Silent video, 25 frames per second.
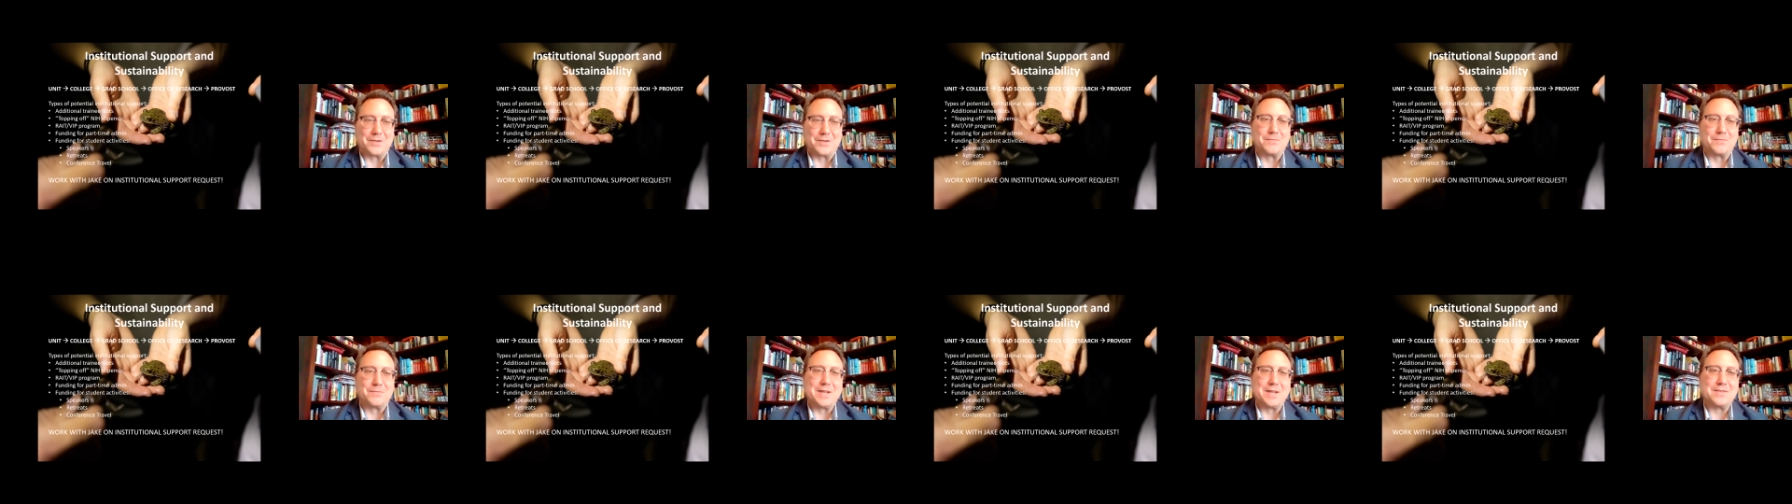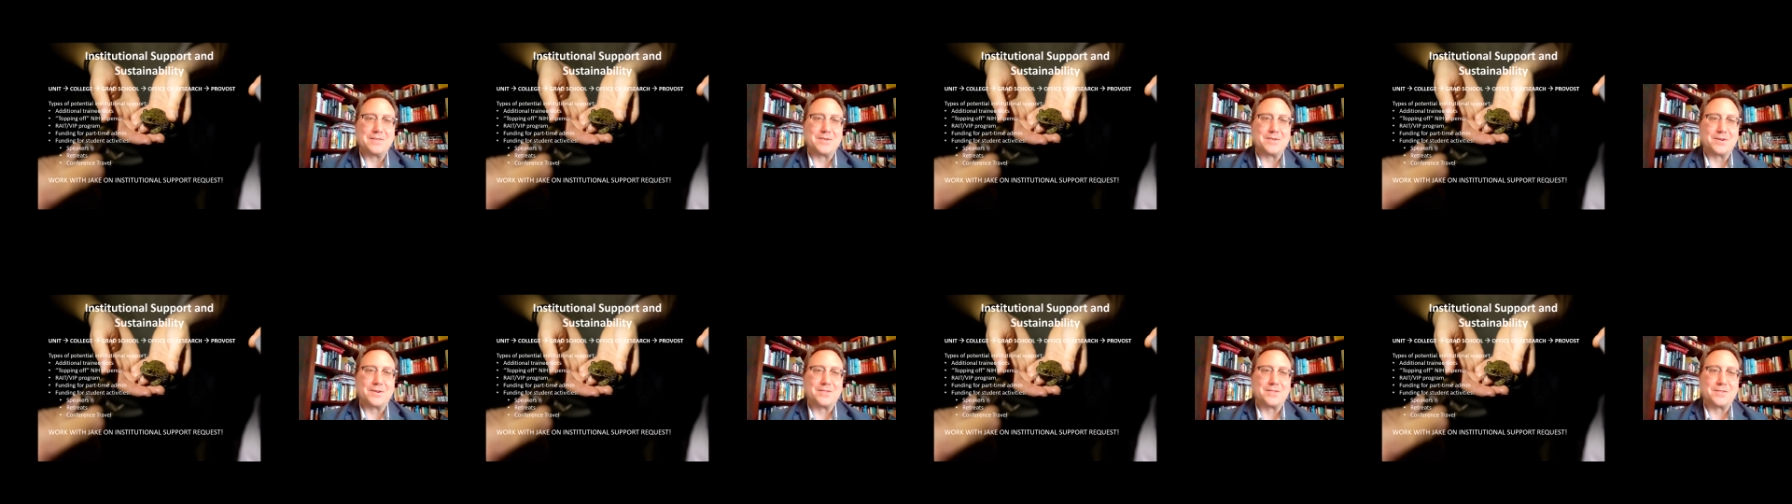
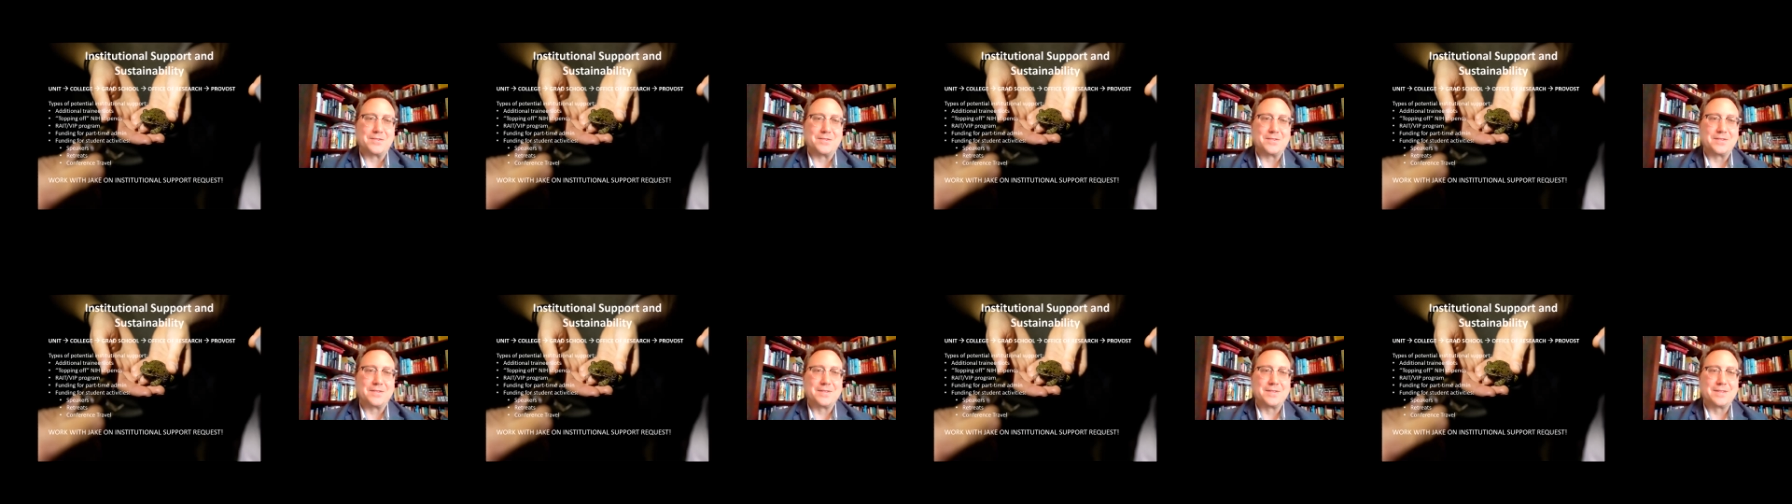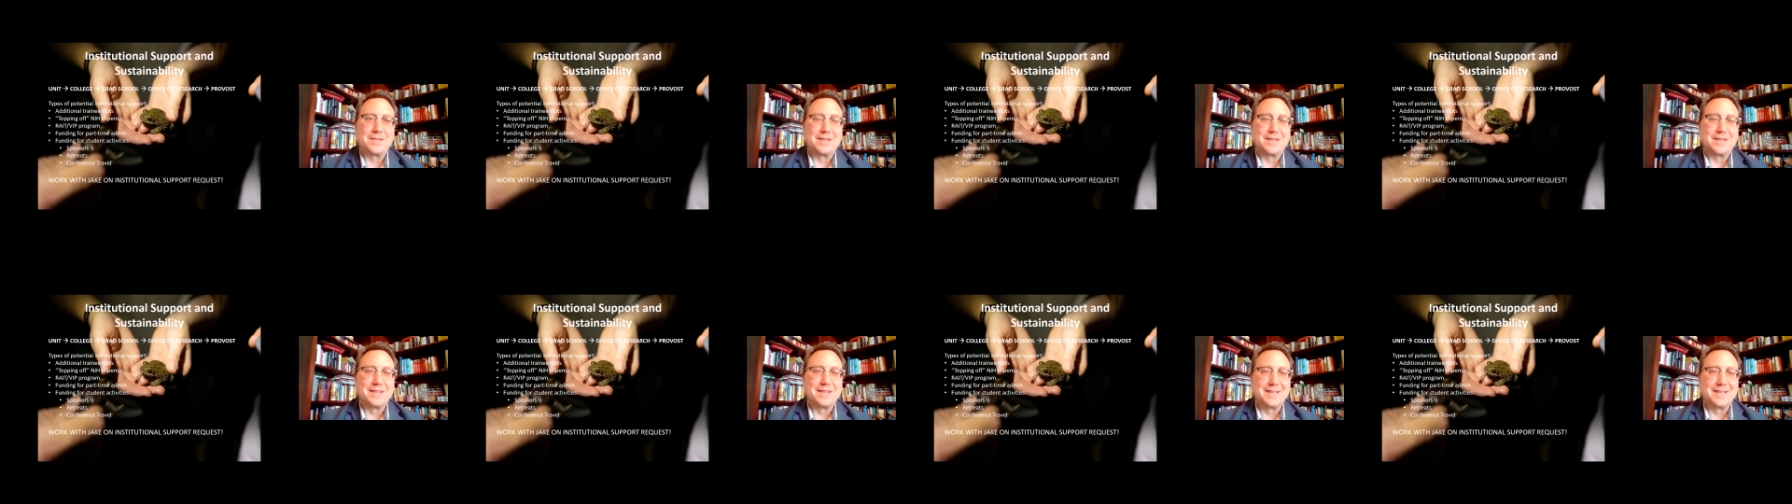research,
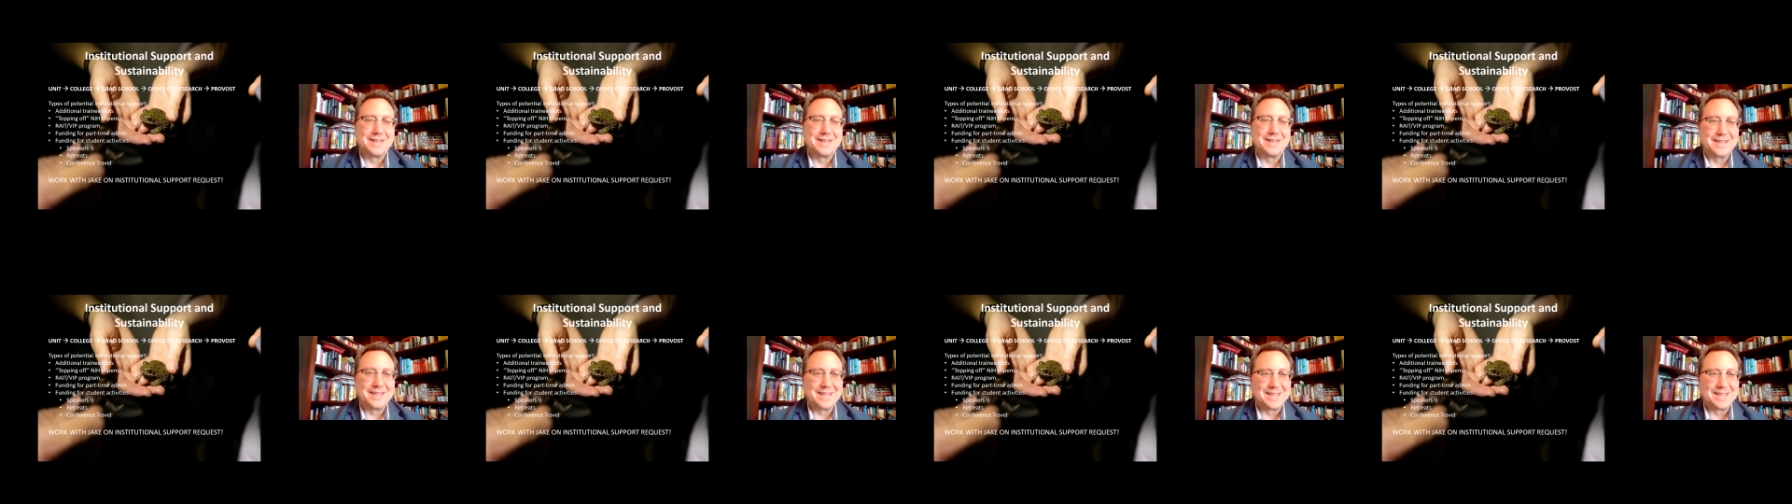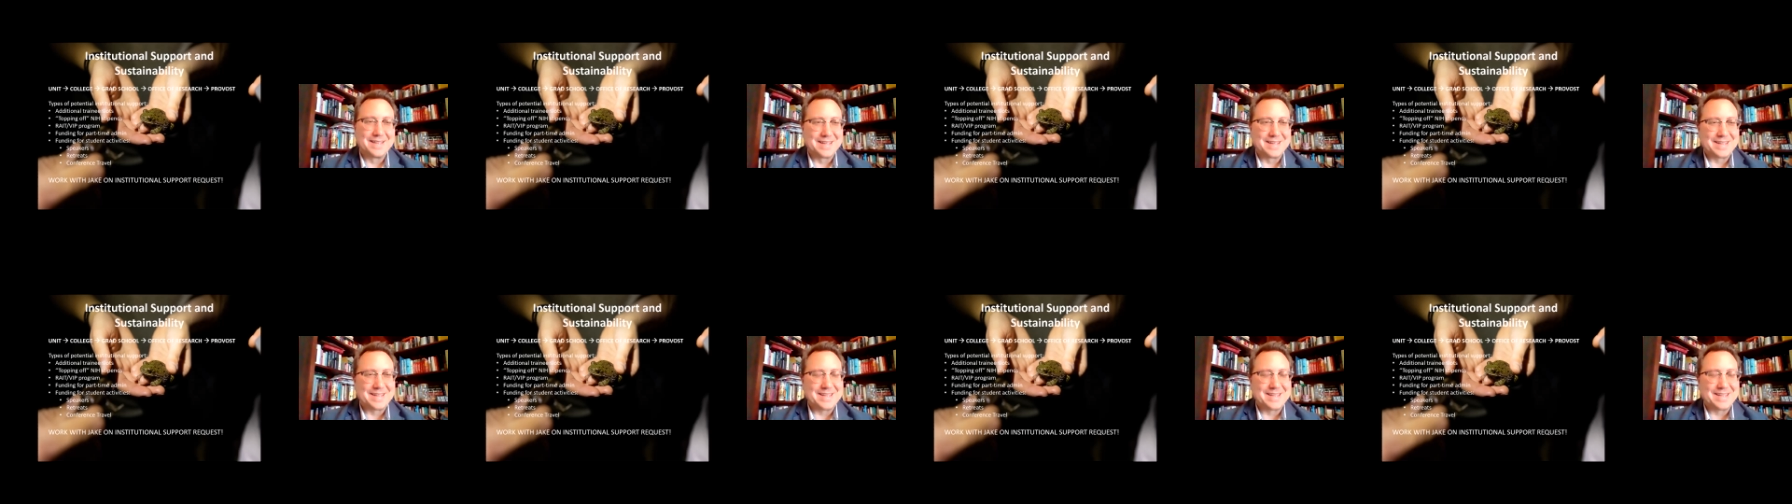
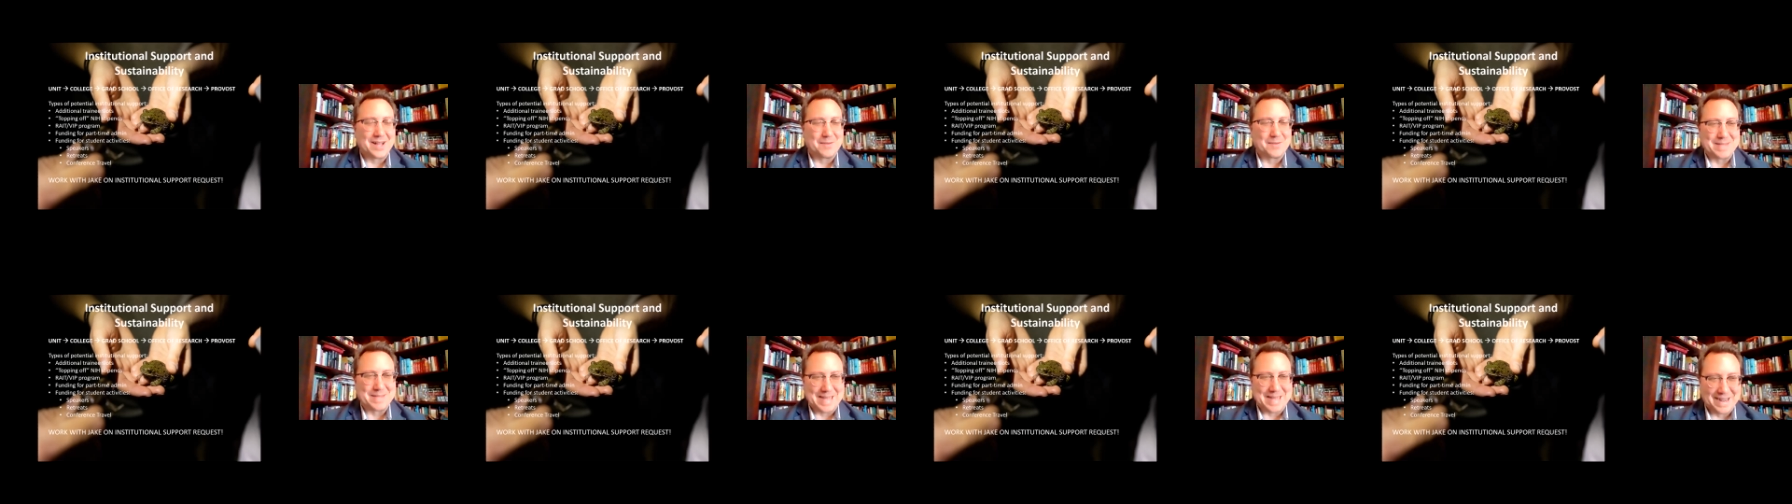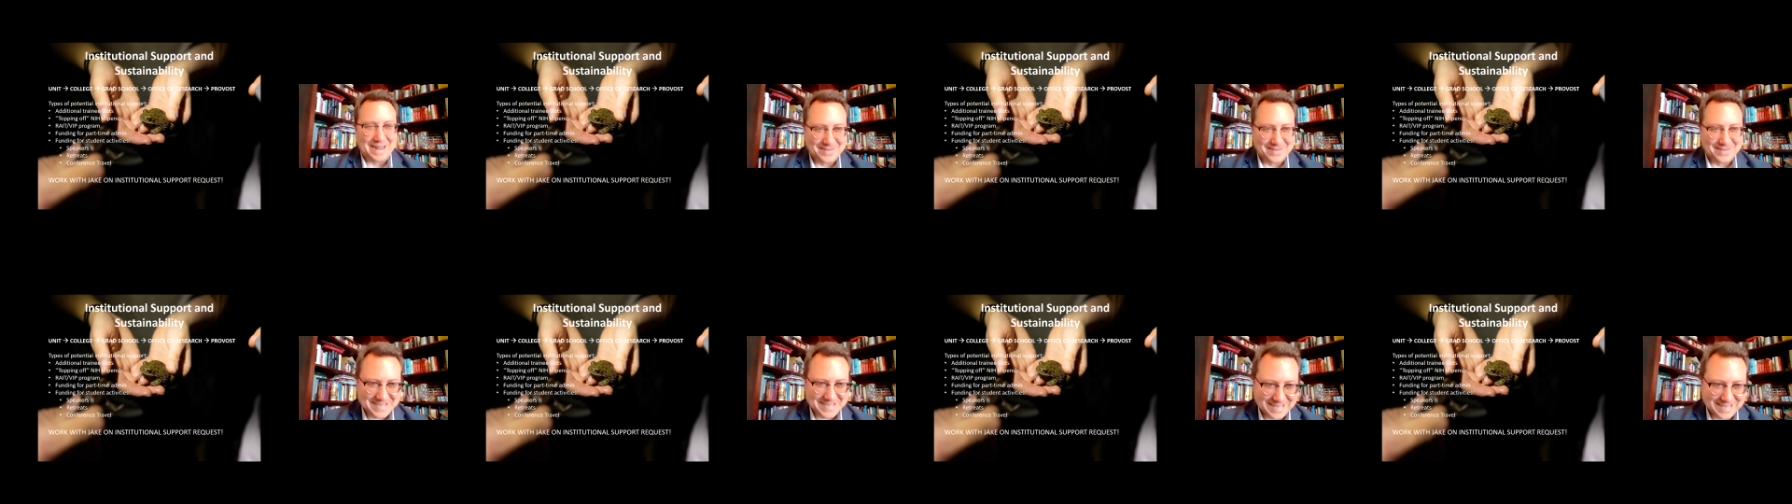help me
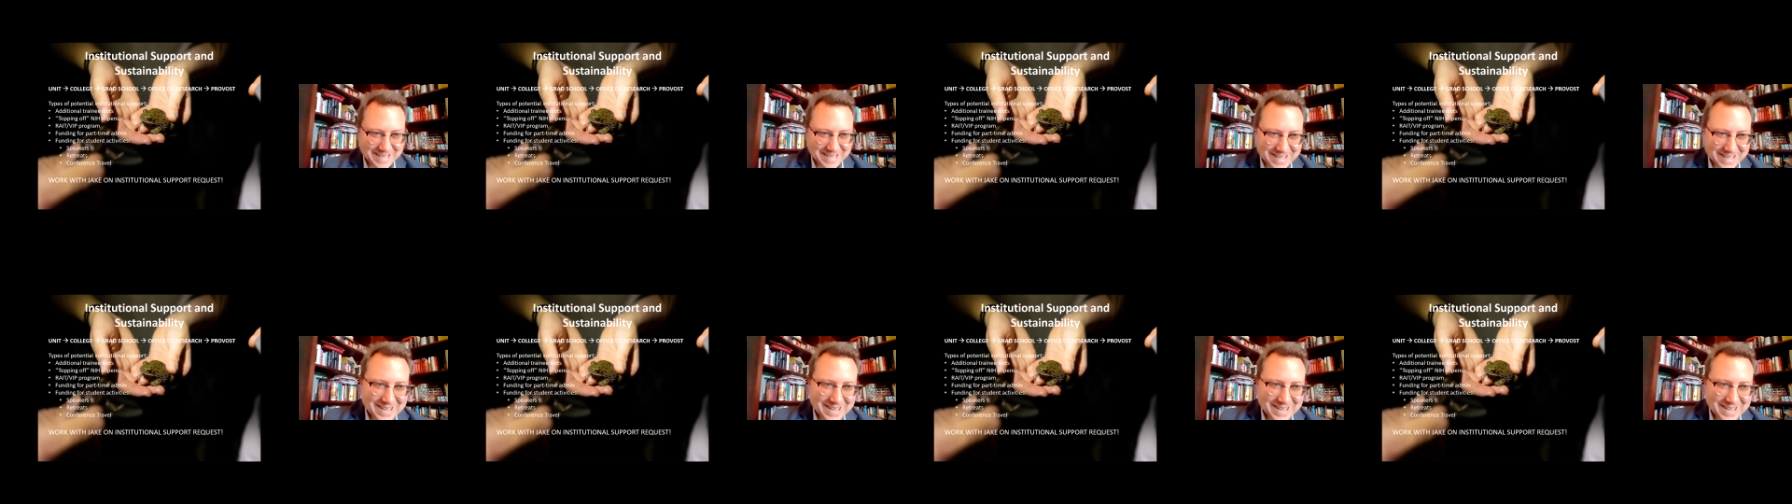out,